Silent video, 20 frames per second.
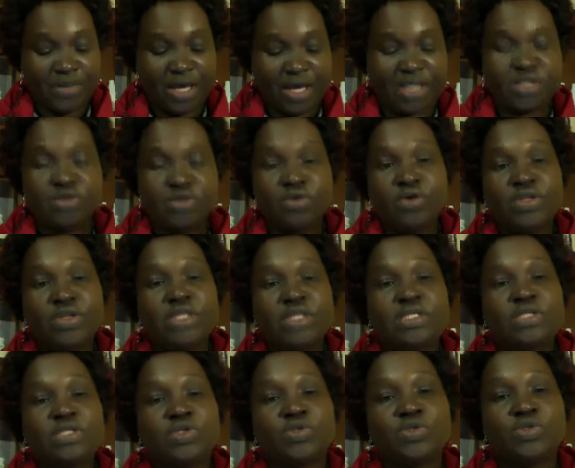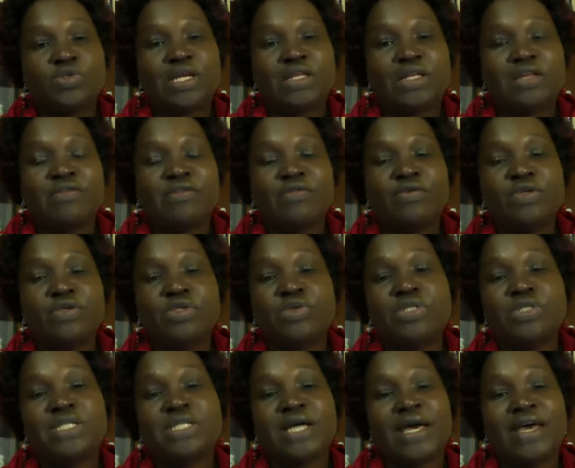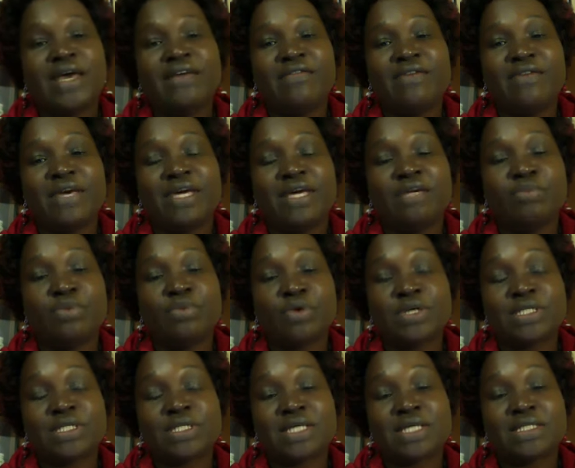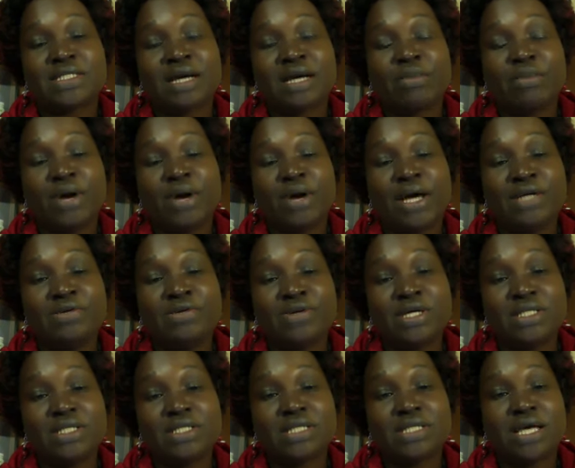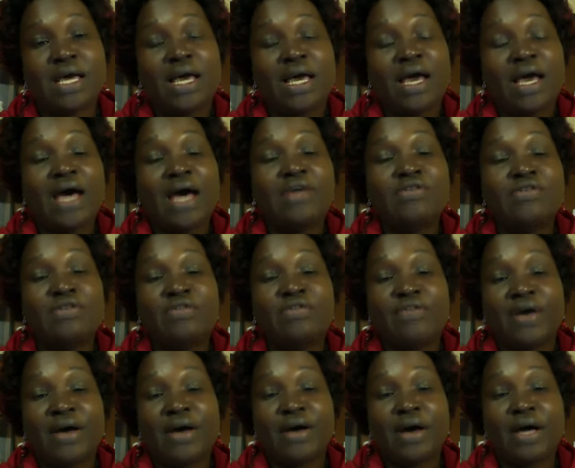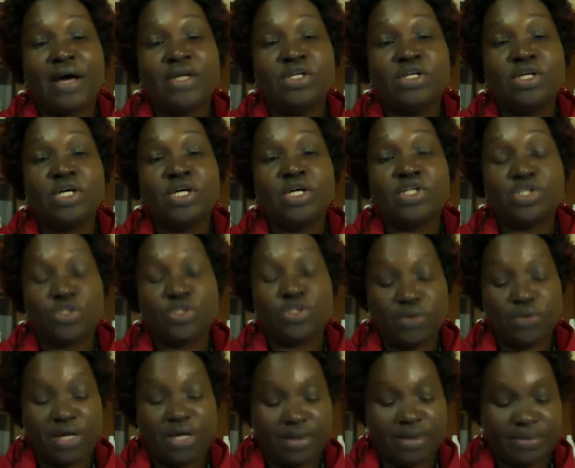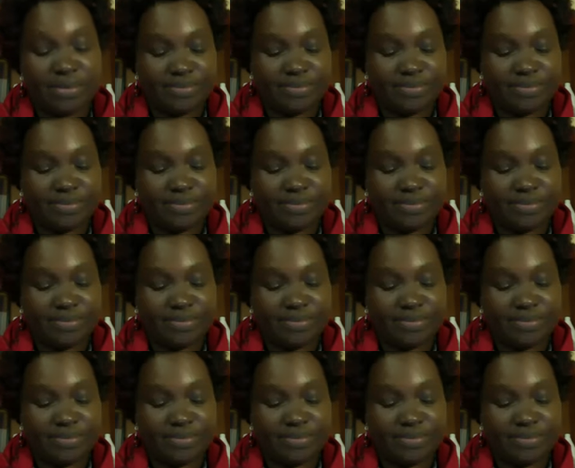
As you know, this is usually the foods which are heavy in processed carbohydrates and sugar.